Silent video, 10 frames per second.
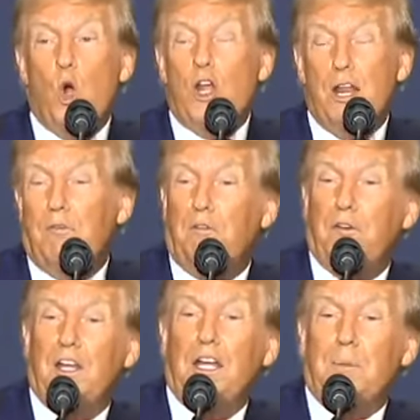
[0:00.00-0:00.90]
not for
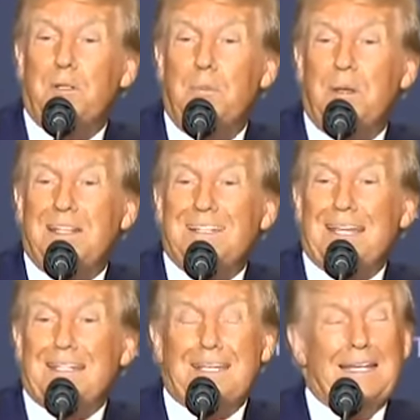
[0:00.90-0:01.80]
filling up somebody's
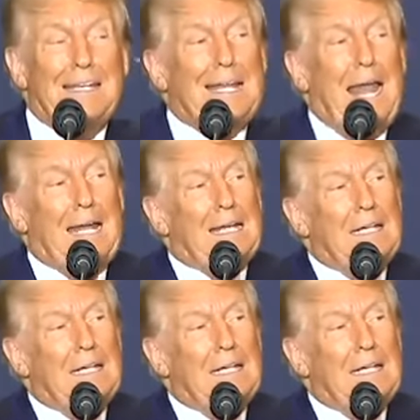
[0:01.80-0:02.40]
gasoline tank.